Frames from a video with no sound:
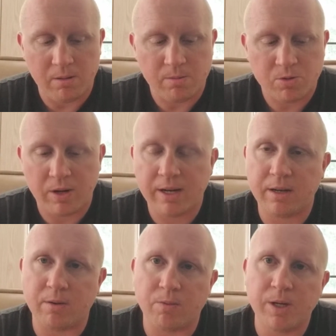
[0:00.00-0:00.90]
So I had
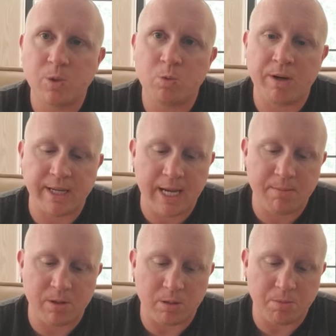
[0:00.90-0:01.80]
to retool my game
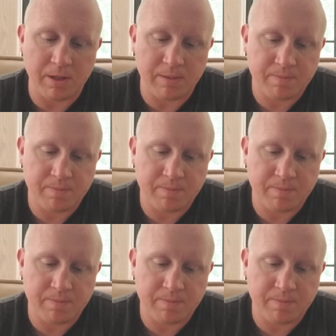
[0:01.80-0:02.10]
a little bit,